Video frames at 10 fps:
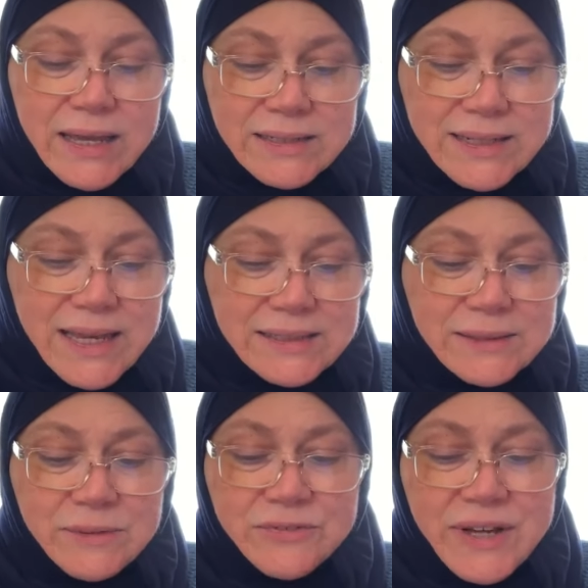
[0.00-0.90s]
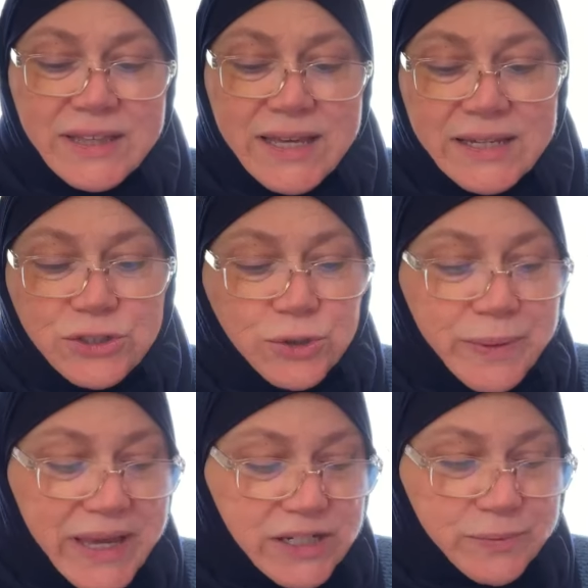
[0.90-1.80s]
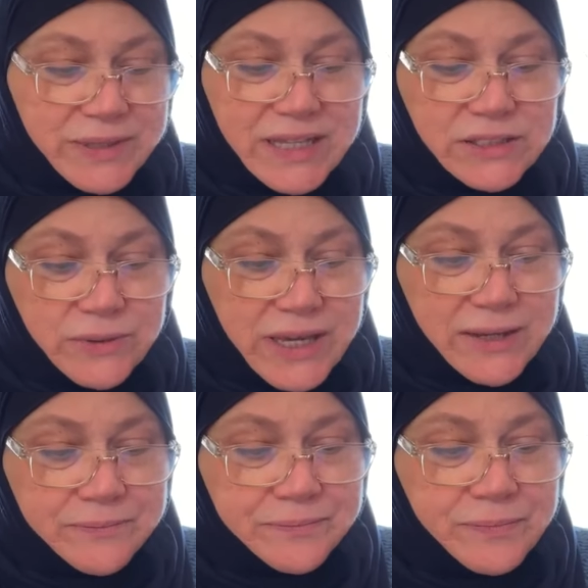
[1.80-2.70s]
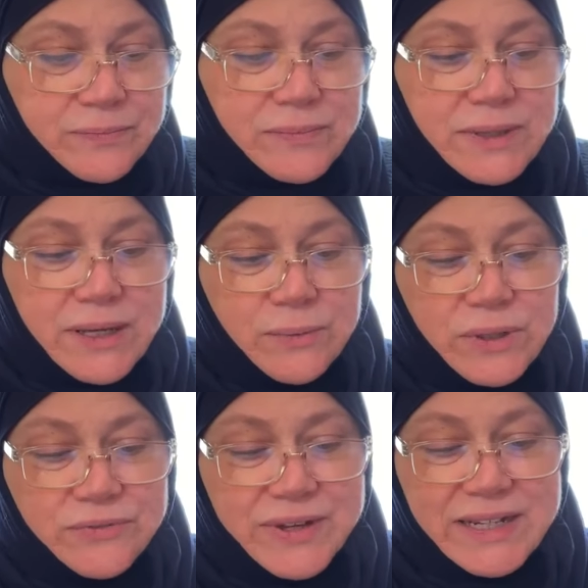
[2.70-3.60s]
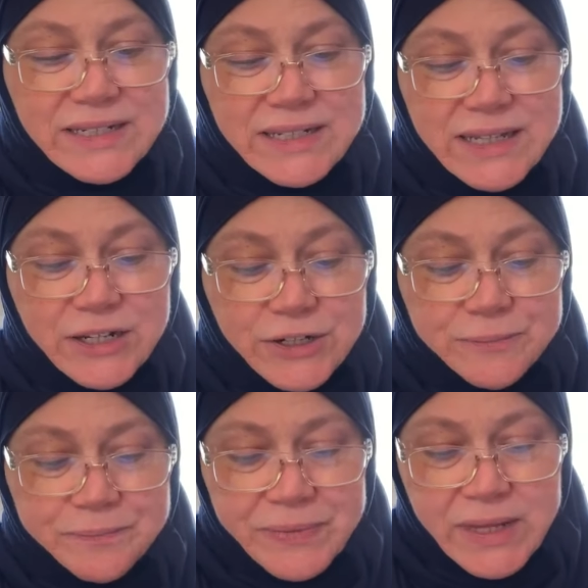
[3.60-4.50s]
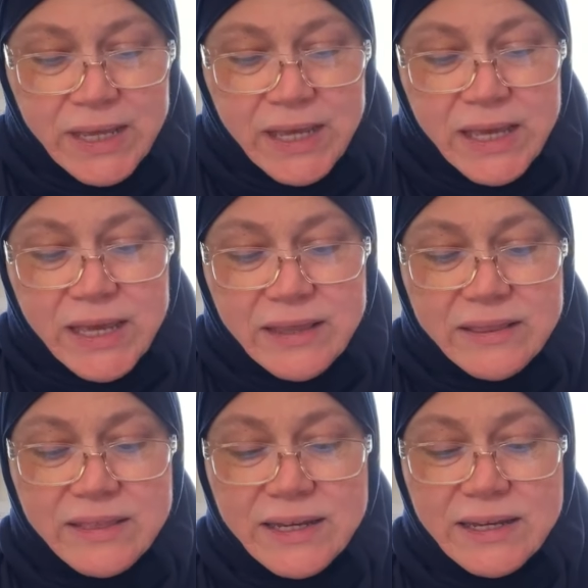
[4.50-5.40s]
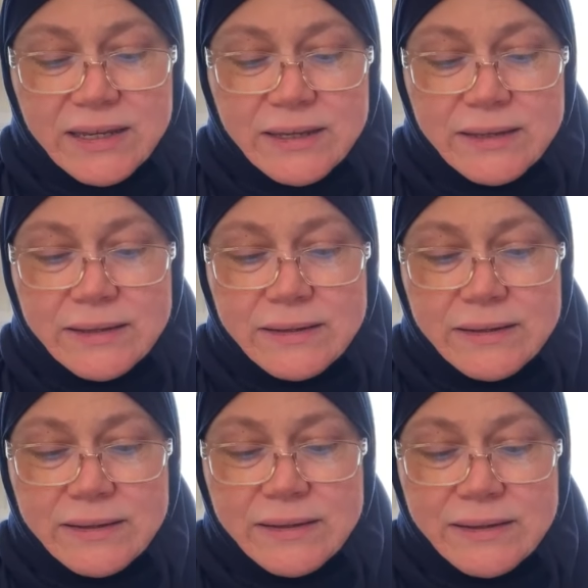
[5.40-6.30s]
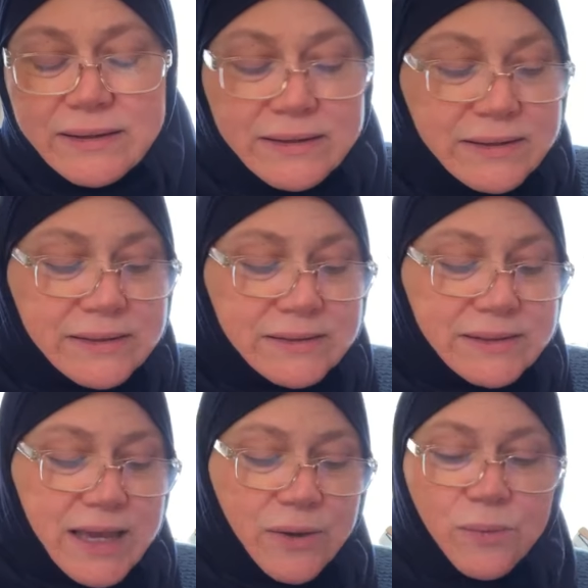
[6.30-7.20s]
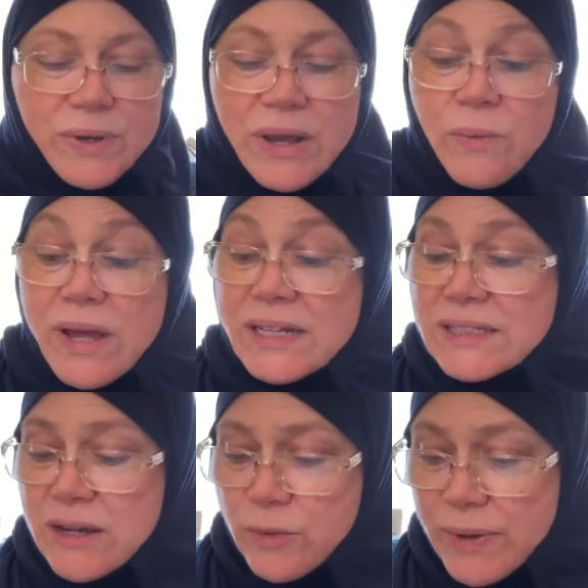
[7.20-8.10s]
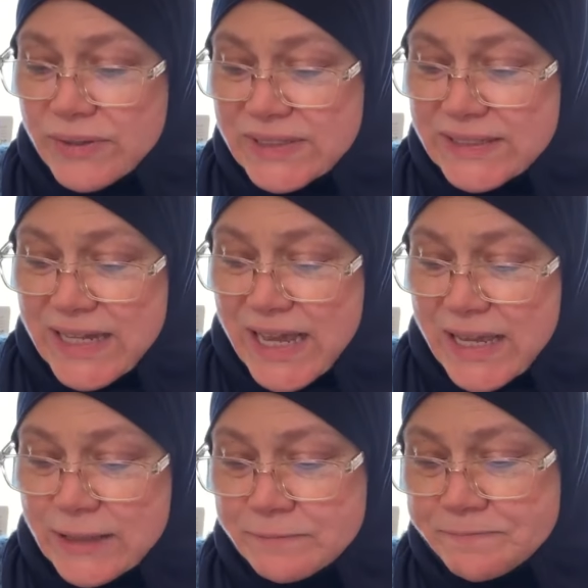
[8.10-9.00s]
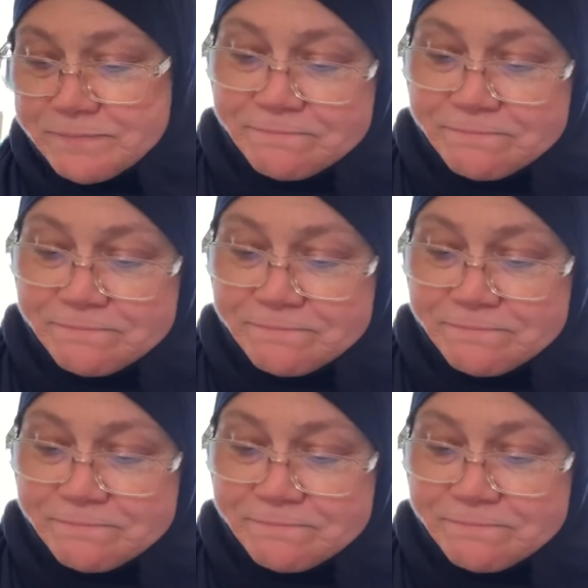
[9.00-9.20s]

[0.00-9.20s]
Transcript: I can't seem to find the actual page, but that's okay. I will find it later. What I want to talk about today.